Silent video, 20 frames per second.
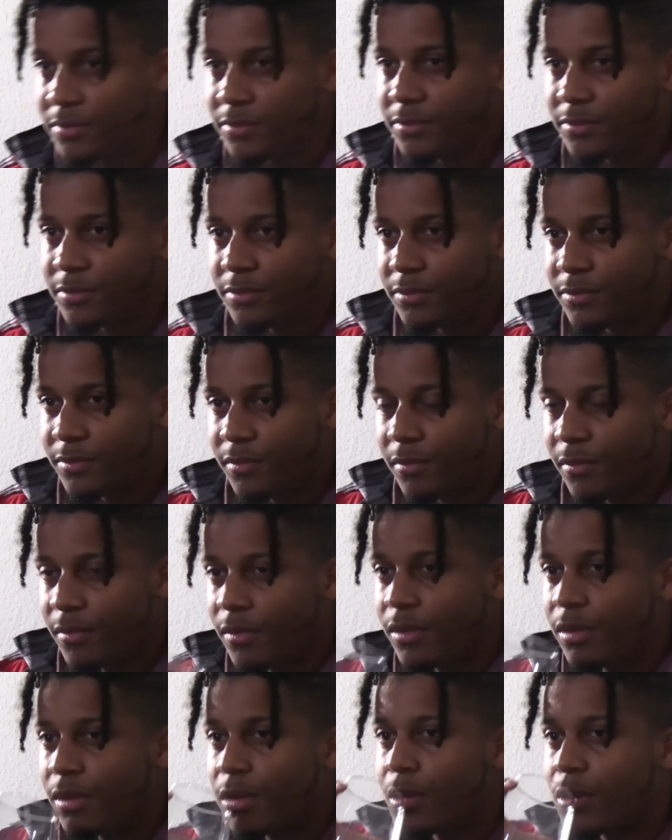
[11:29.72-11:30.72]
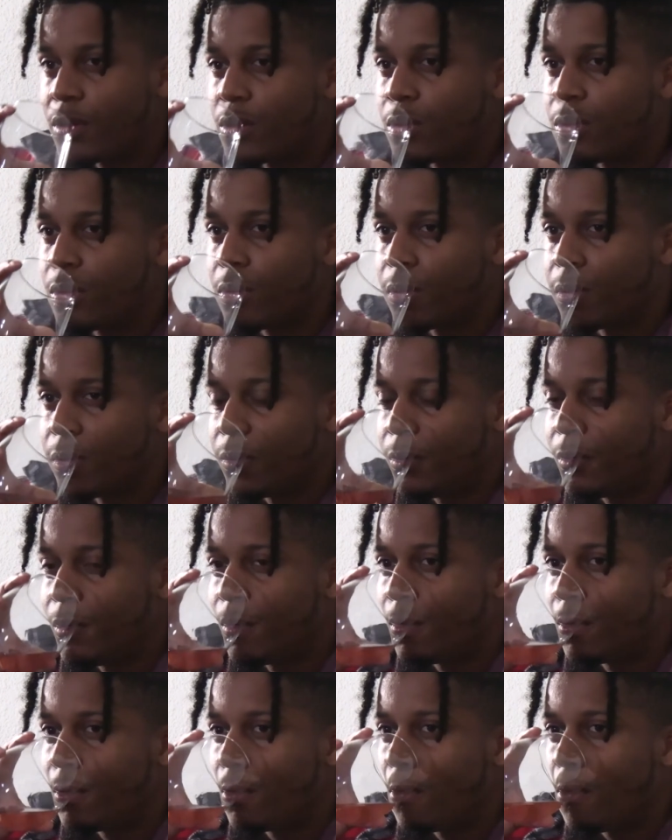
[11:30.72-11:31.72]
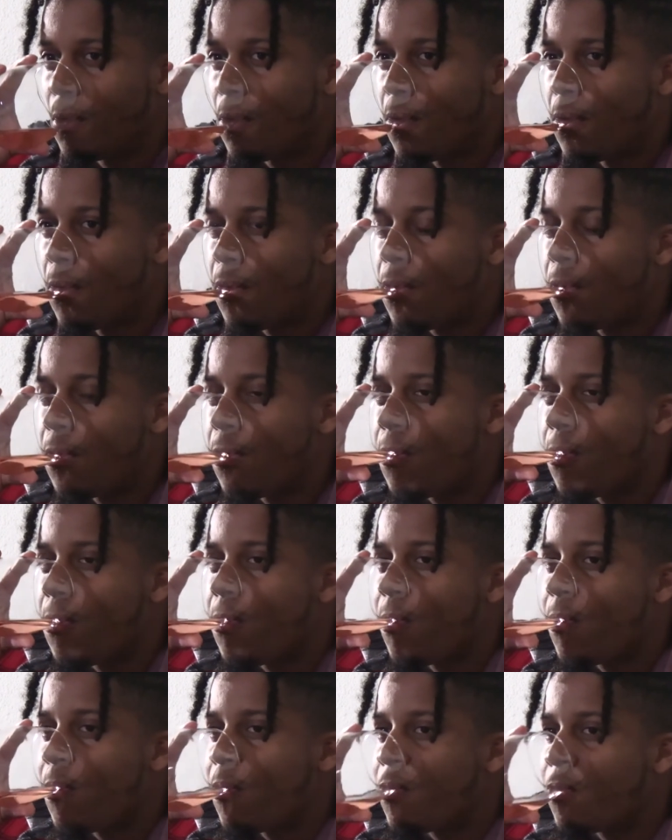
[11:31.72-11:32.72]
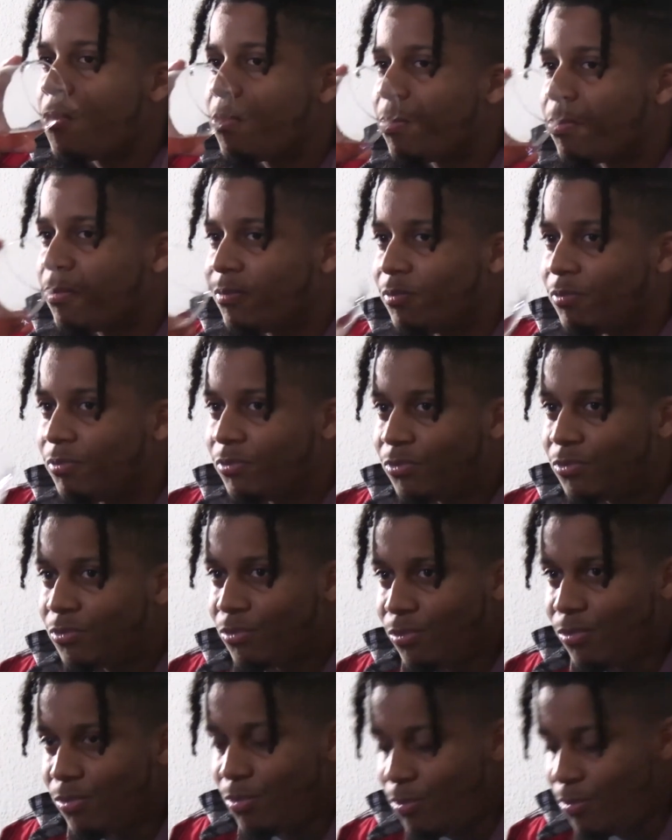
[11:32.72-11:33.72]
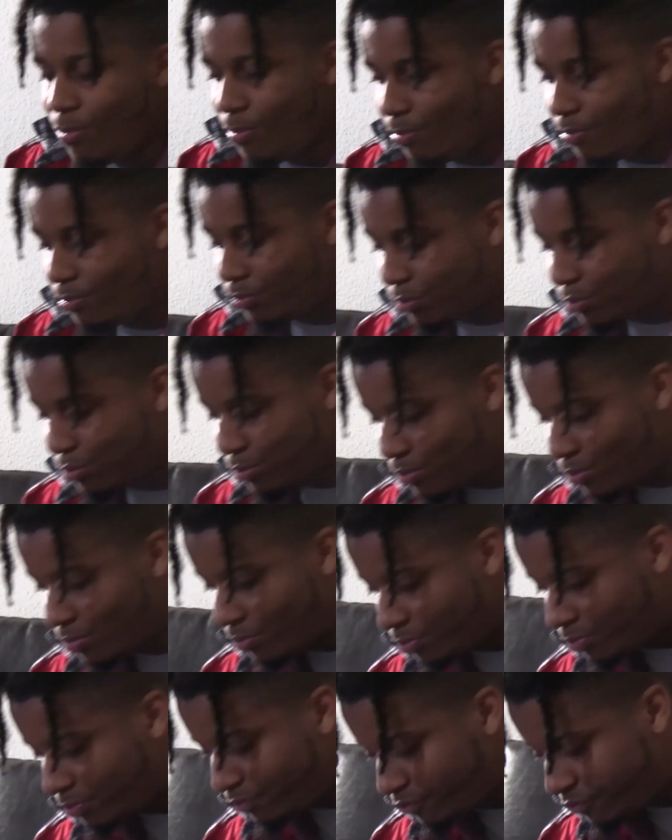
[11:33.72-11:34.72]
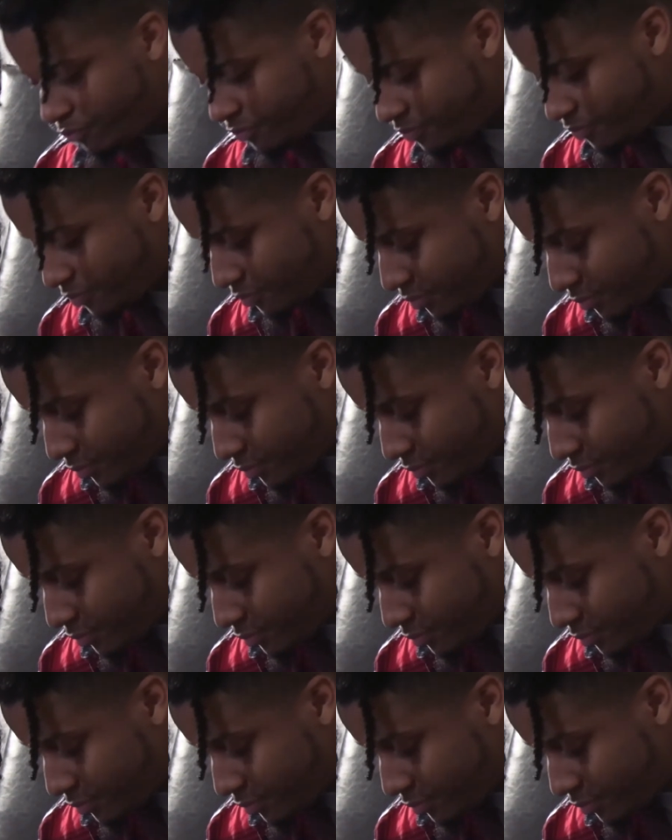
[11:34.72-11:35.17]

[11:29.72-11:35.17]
not even just even like you know like with relationships or anything, it's hard to be lonely,